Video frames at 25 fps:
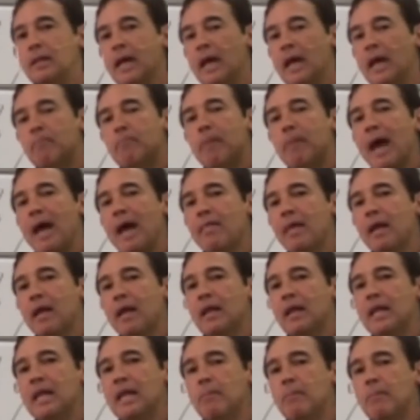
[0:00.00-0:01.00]

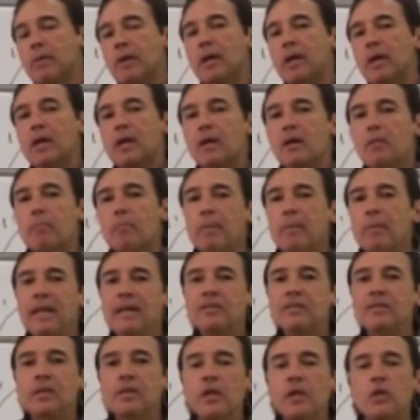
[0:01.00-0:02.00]
Empathic leap
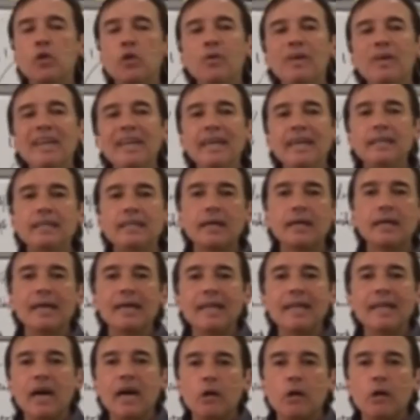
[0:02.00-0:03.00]
means that you need to
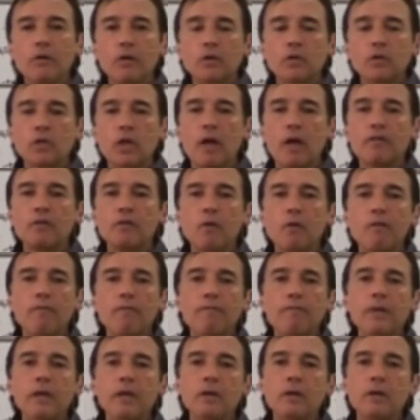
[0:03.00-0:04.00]
get out of yourself to
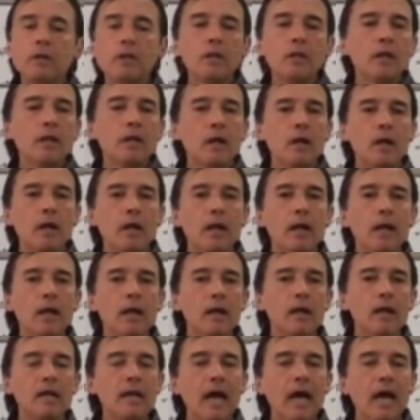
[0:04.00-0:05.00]
feel
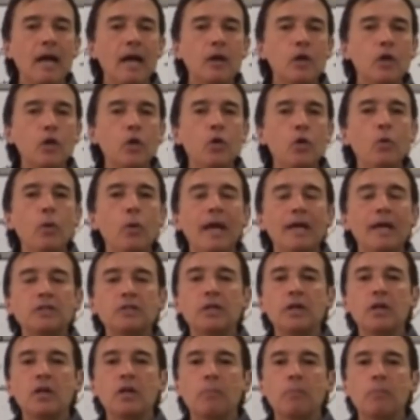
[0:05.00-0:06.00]
not you as
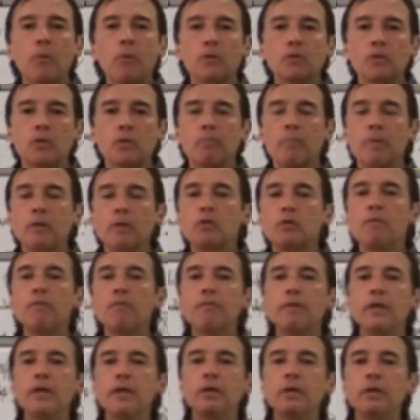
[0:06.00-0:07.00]
the other person, but to
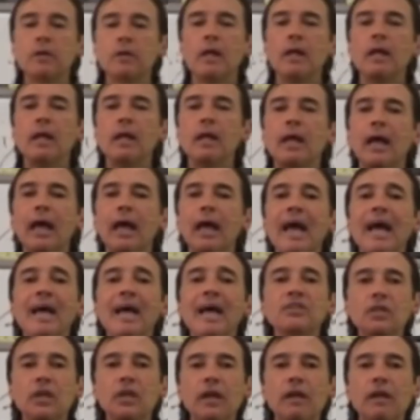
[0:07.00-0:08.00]
feel
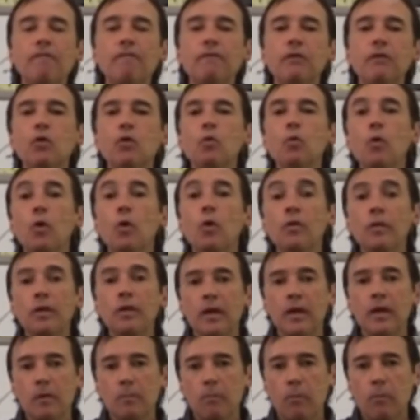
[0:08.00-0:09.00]
as if you were
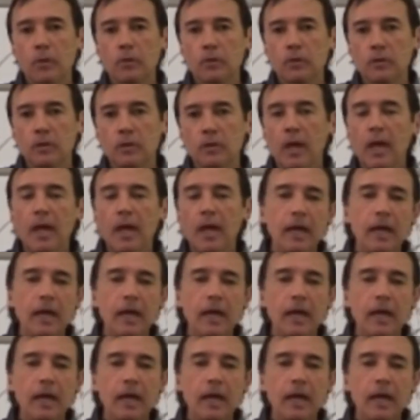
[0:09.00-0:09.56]
the other person.